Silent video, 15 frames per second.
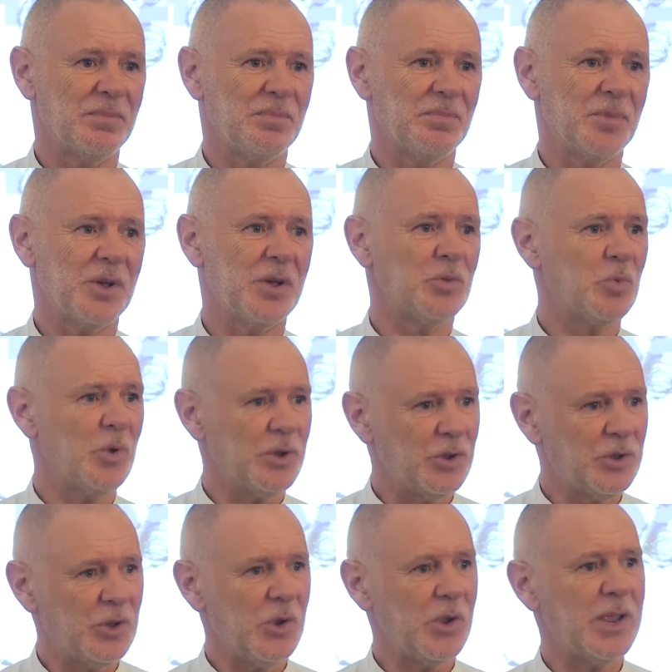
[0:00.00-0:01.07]
because what you're
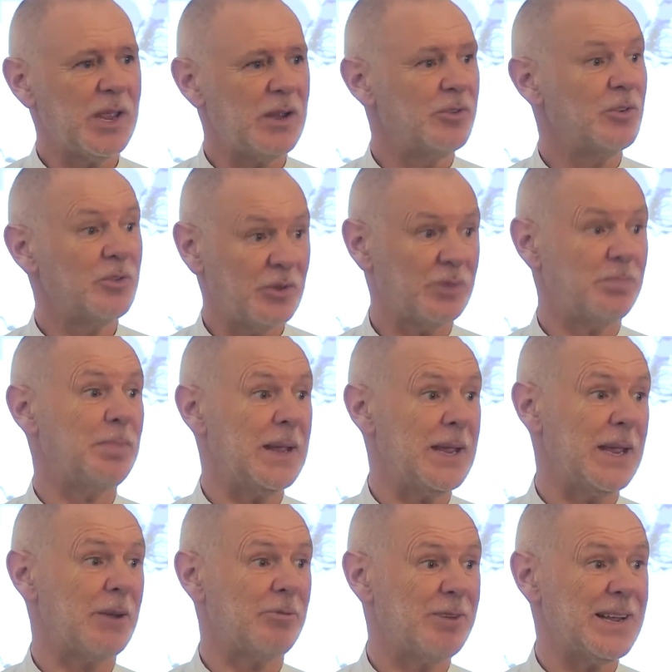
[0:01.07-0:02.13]
doing here is you're just
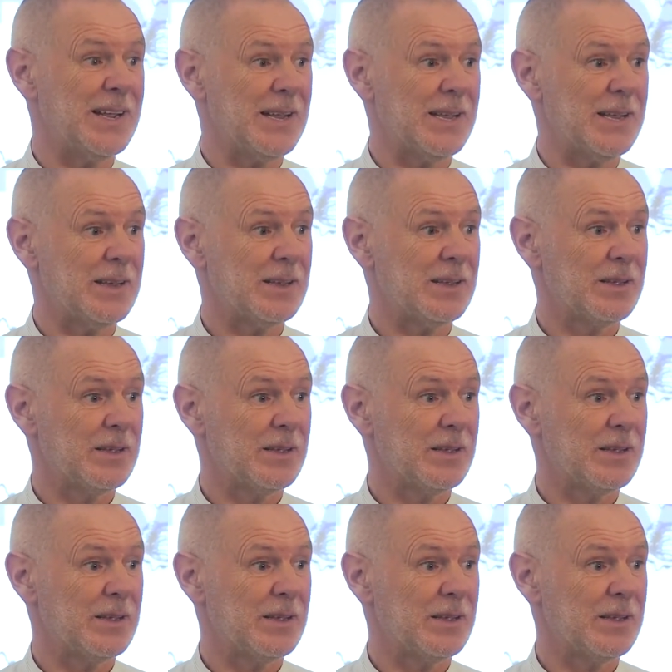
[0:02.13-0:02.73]
being, really.